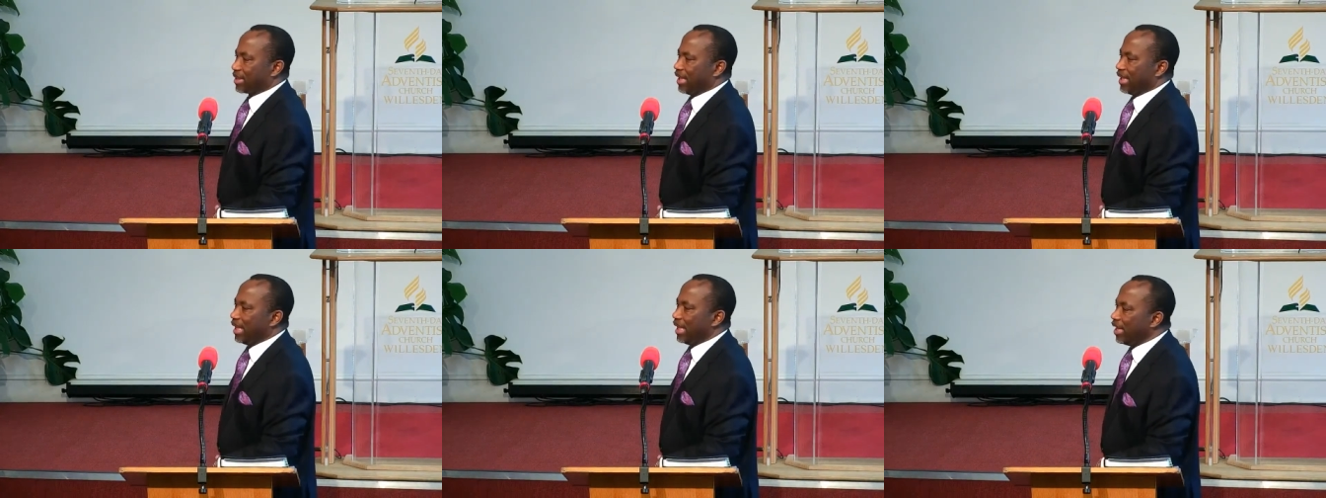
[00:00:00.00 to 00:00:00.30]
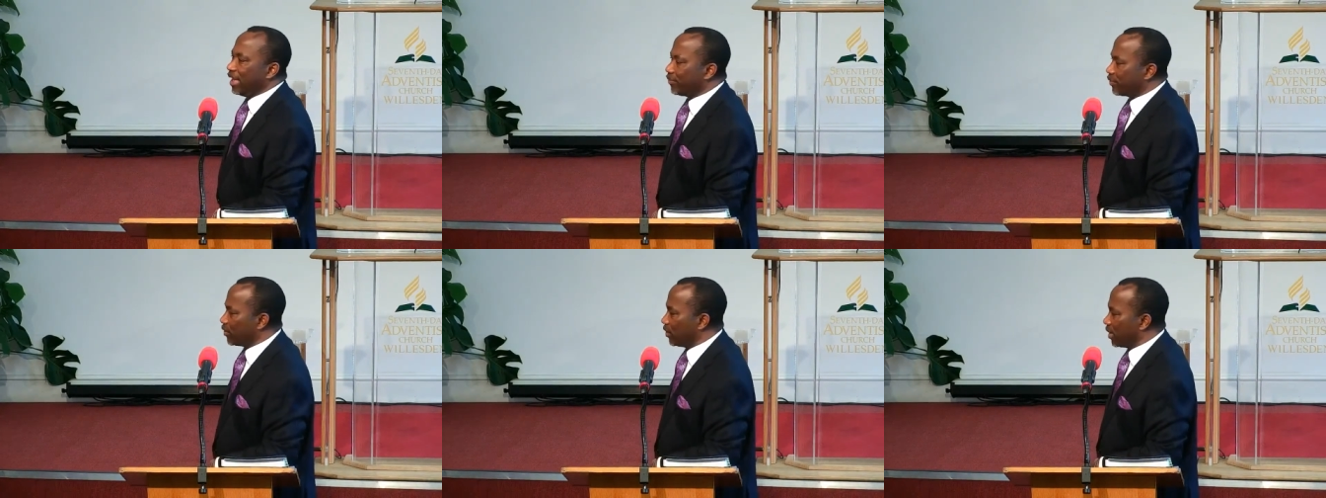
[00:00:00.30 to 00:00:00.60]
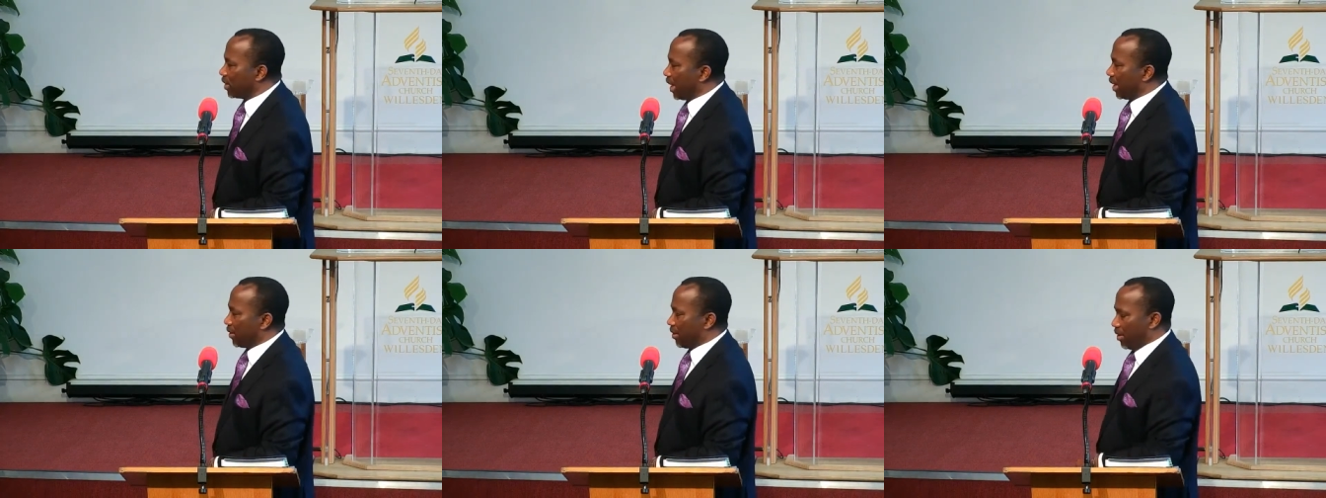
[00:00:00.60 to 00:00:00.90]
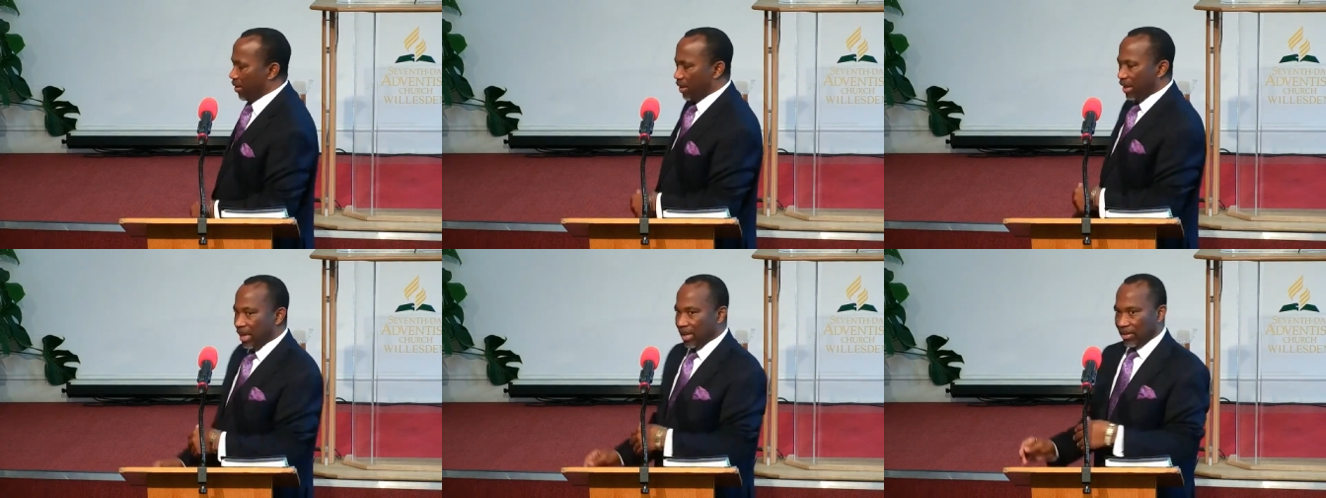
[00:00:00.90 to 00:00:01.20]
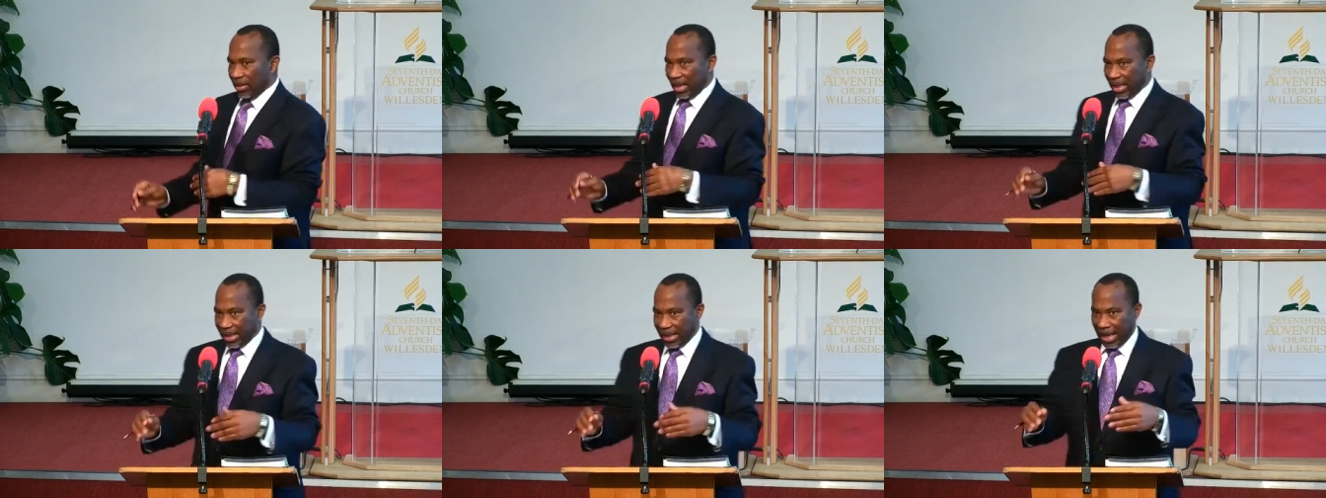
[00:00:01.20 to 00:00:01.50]
live together.
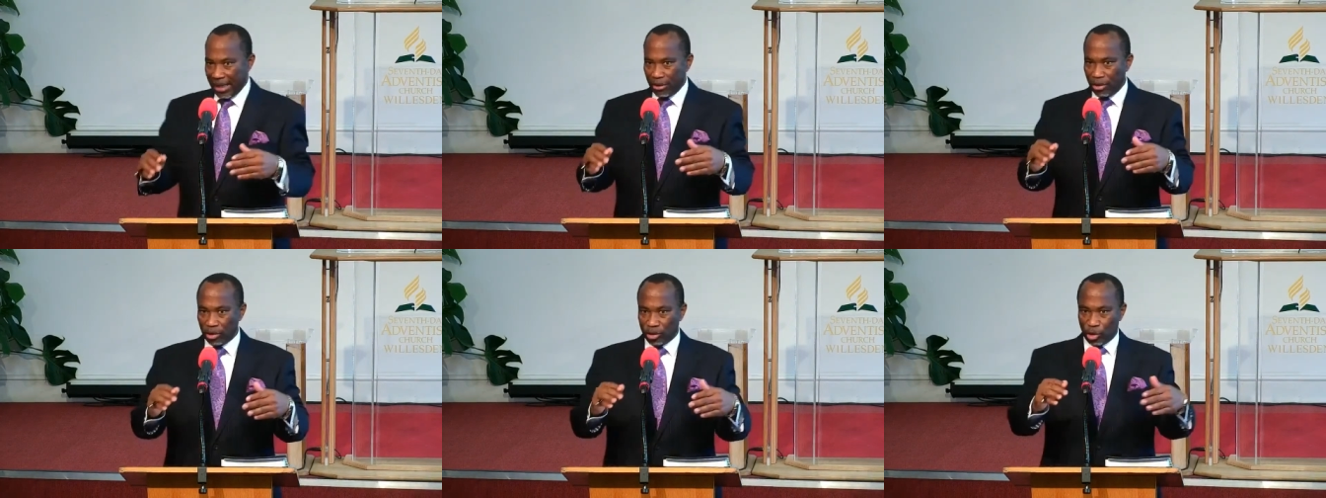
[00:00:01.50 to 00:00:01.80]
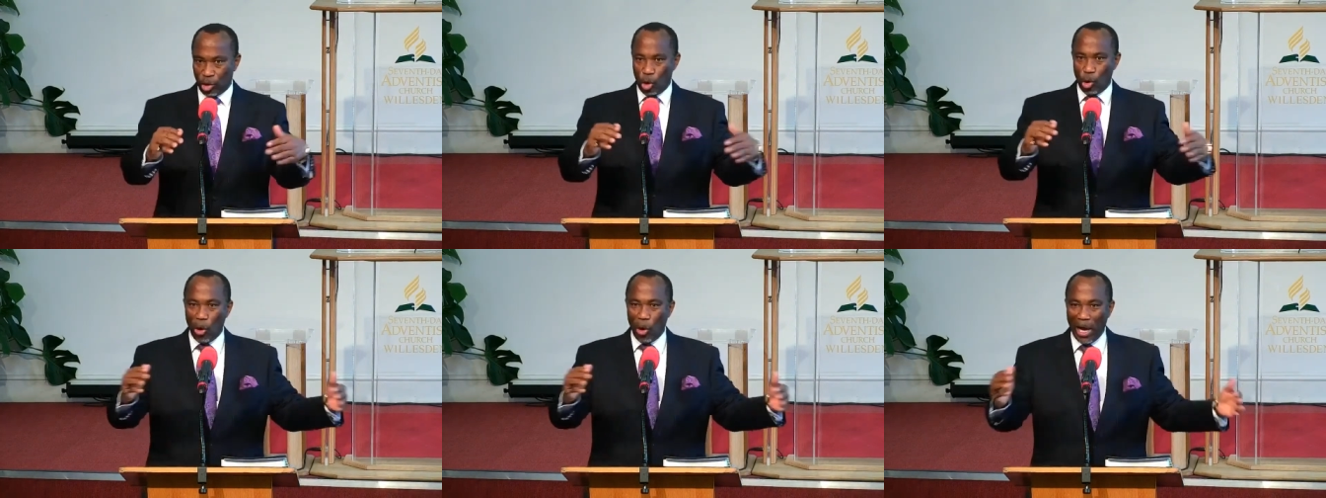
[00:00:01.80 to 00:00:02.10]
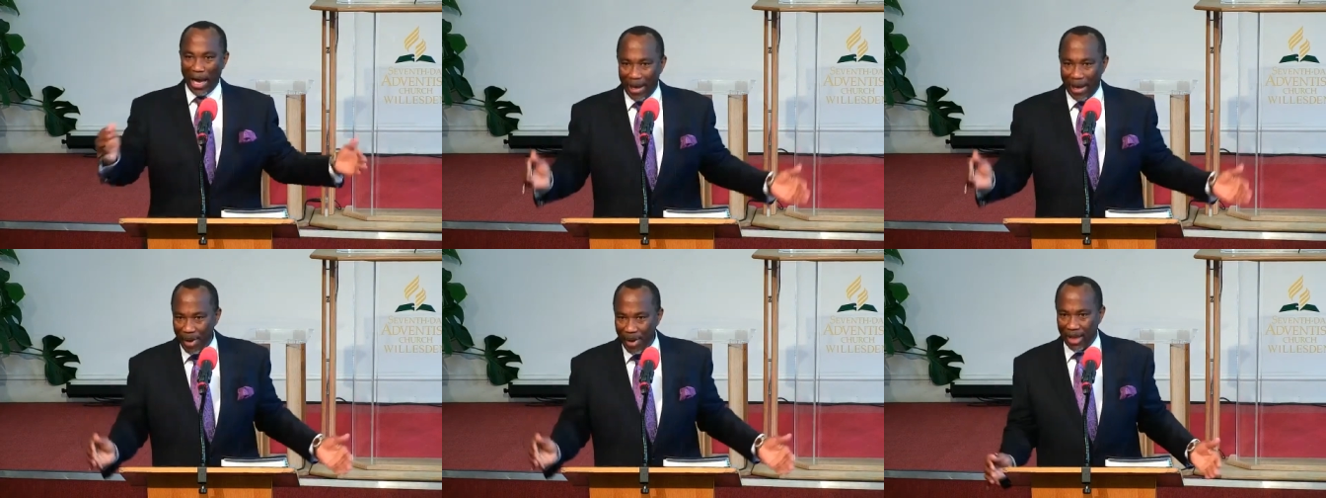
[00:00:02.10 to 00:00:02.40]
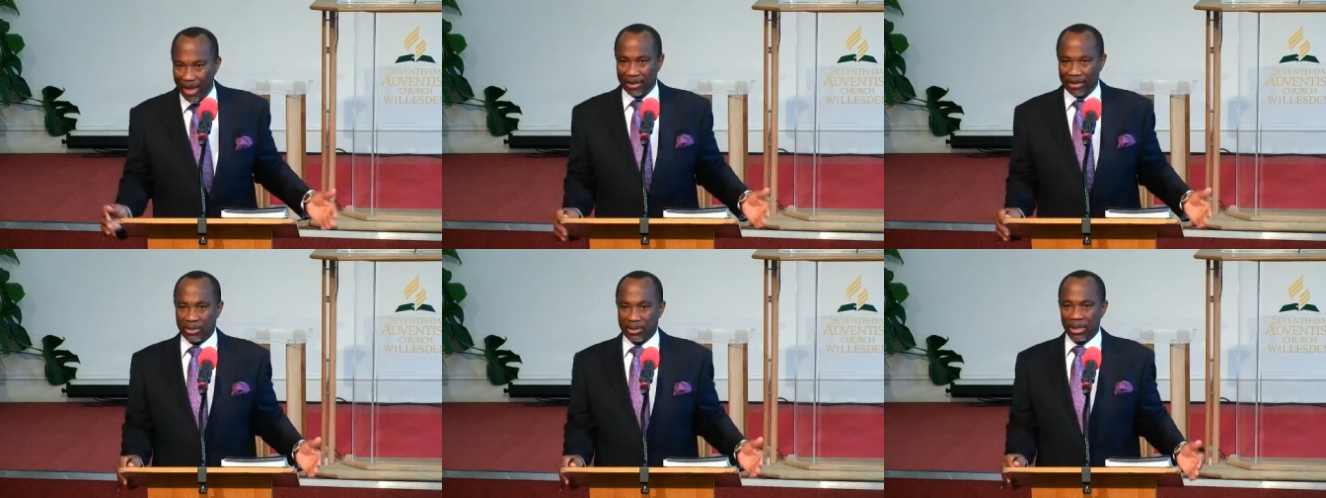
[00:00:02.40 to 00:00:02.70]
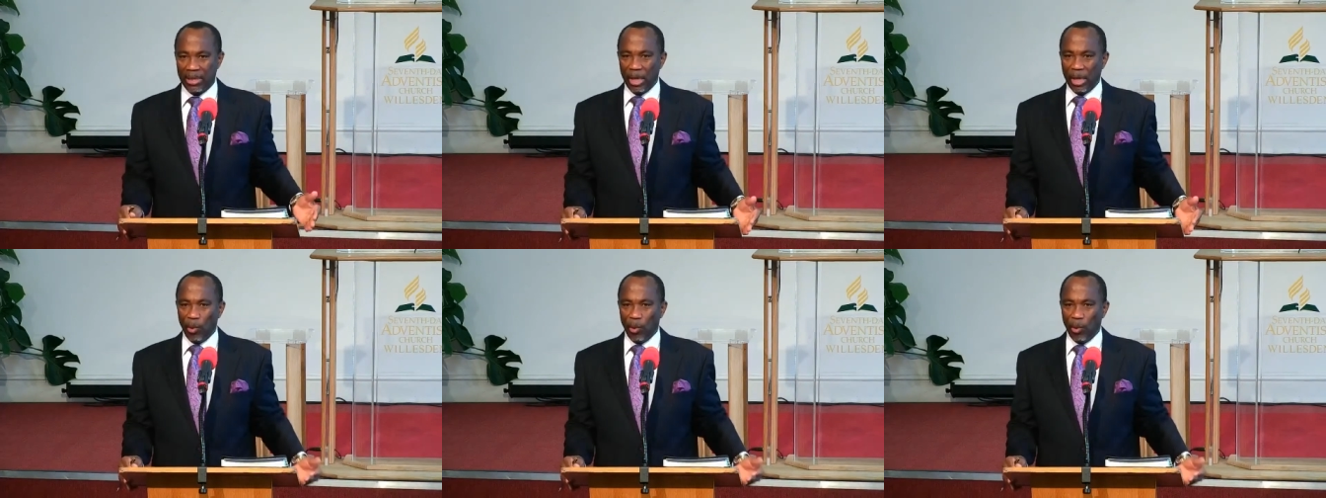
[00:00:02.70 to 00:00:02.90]
They cannot cohabit.